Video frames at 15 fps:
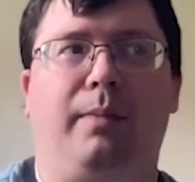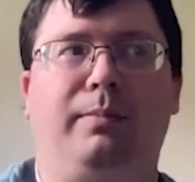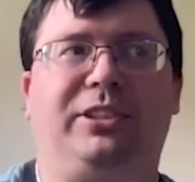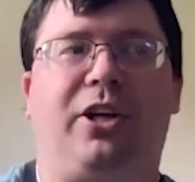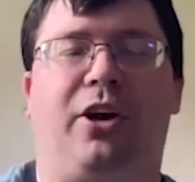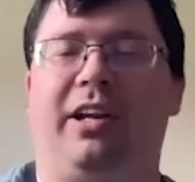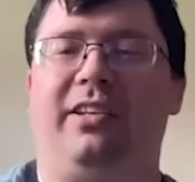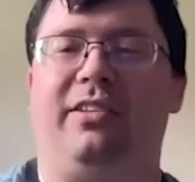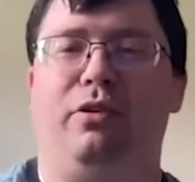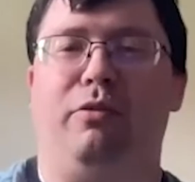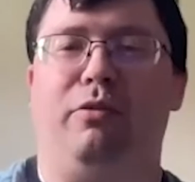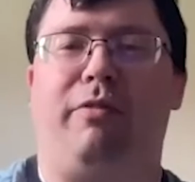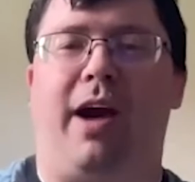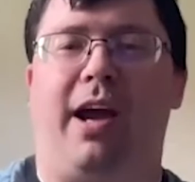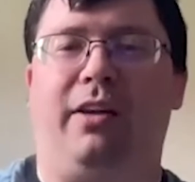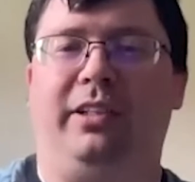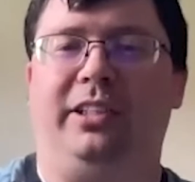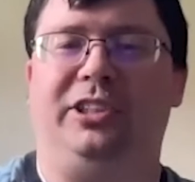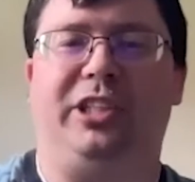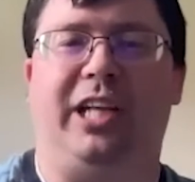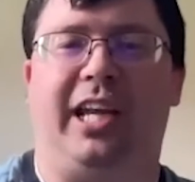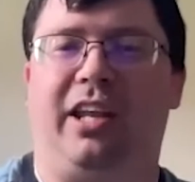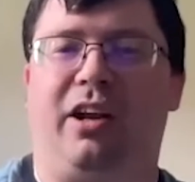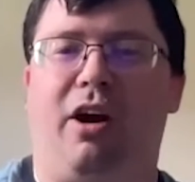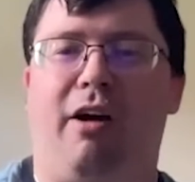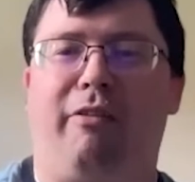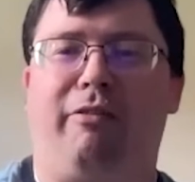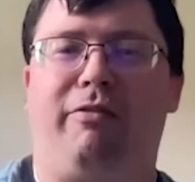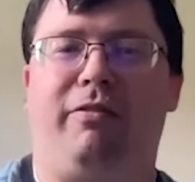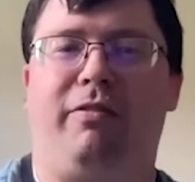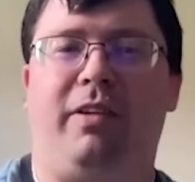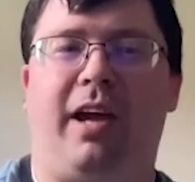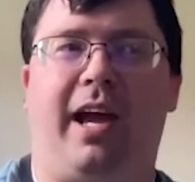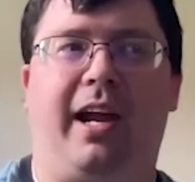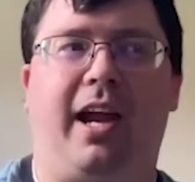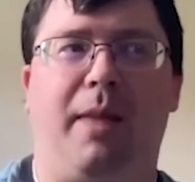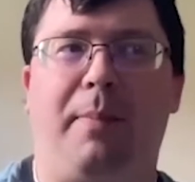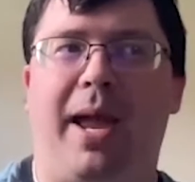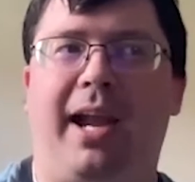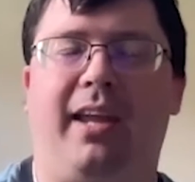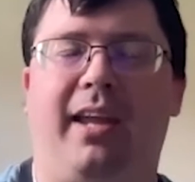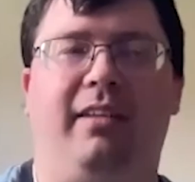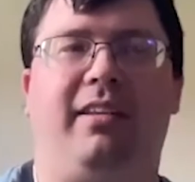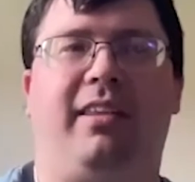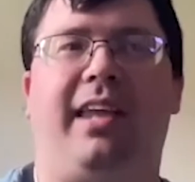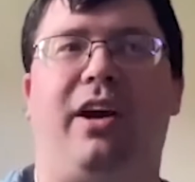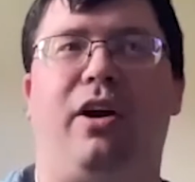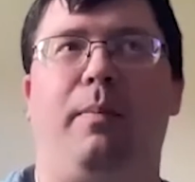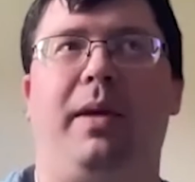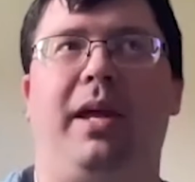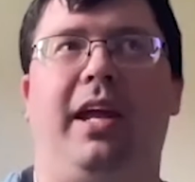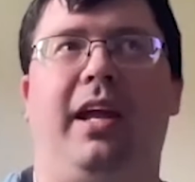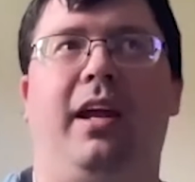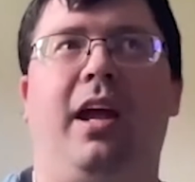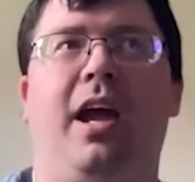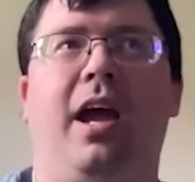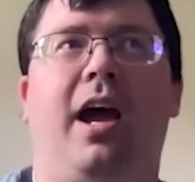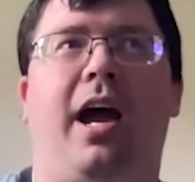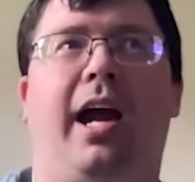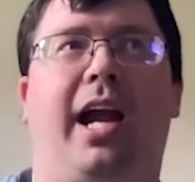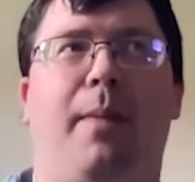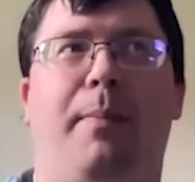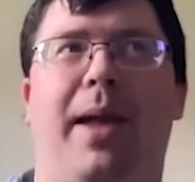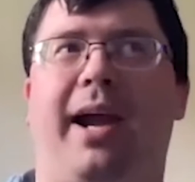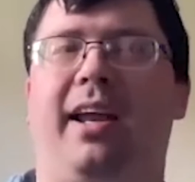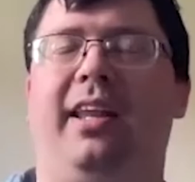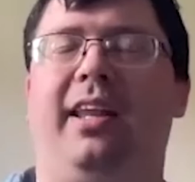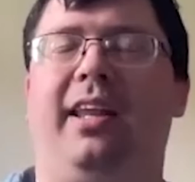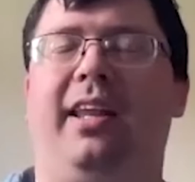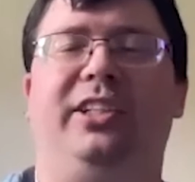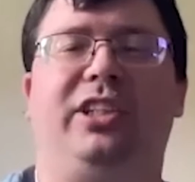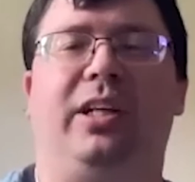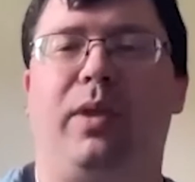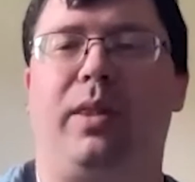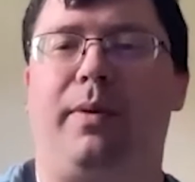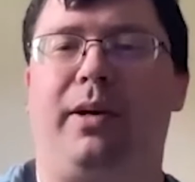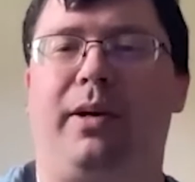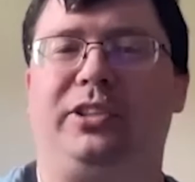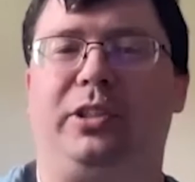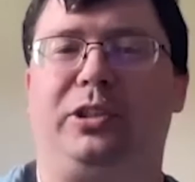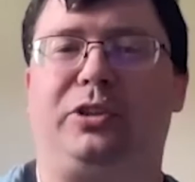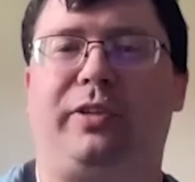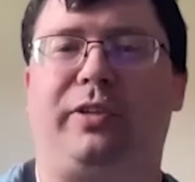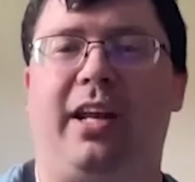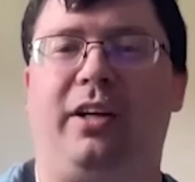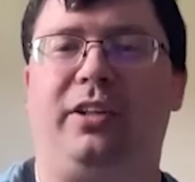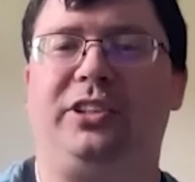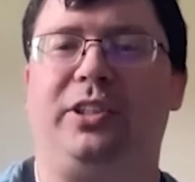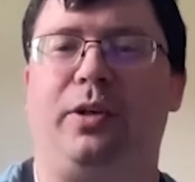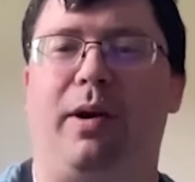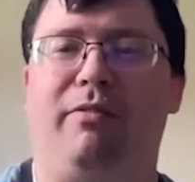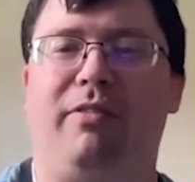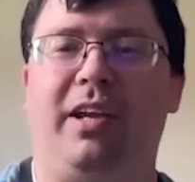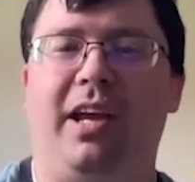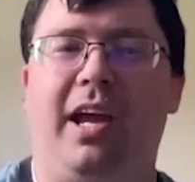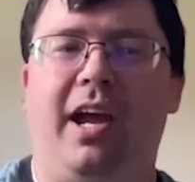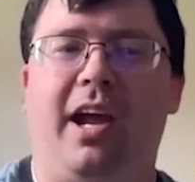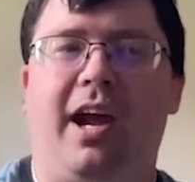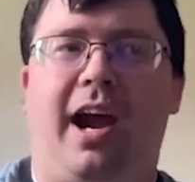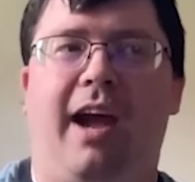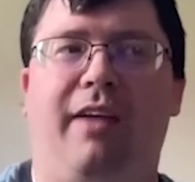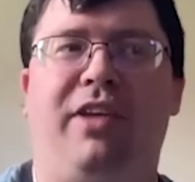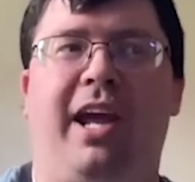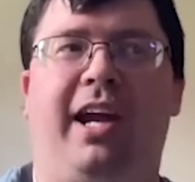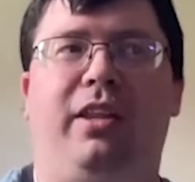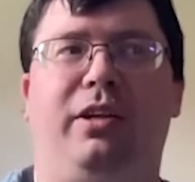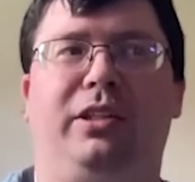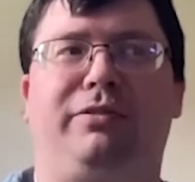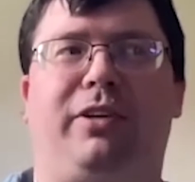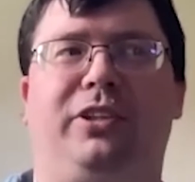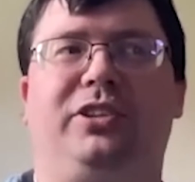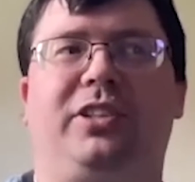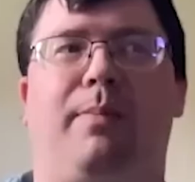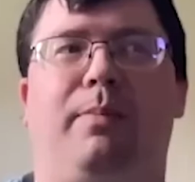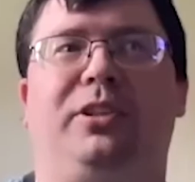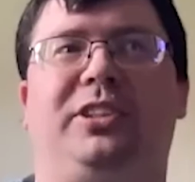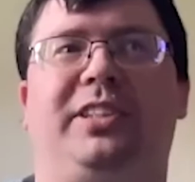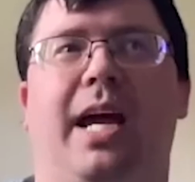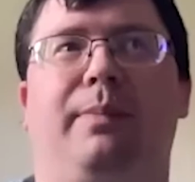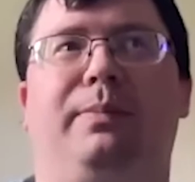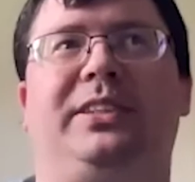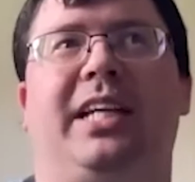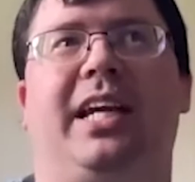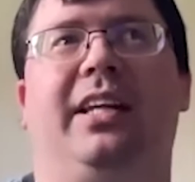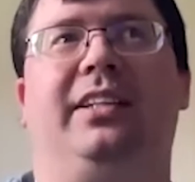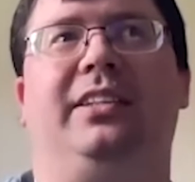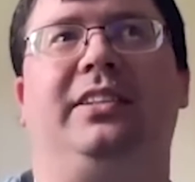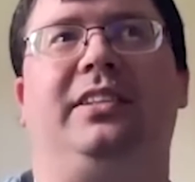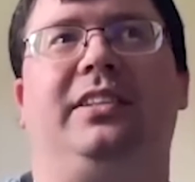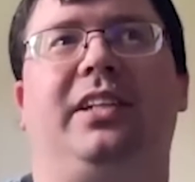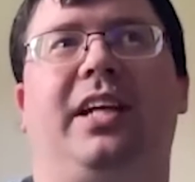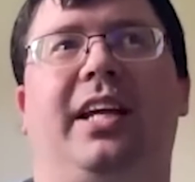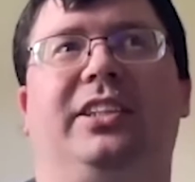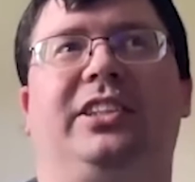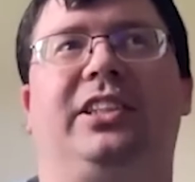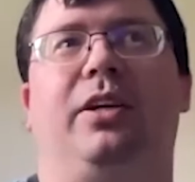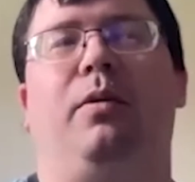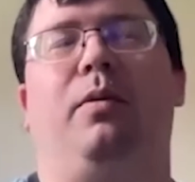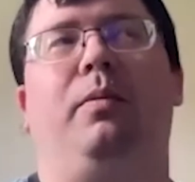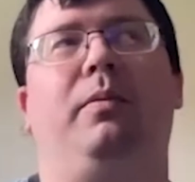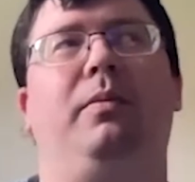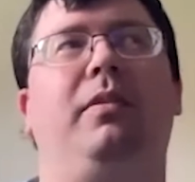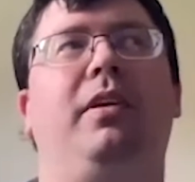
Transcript: starting to finally shake it off. I got back into therapy. I got back into the gym with a personal trainer. So I've taken those first couple steps, and so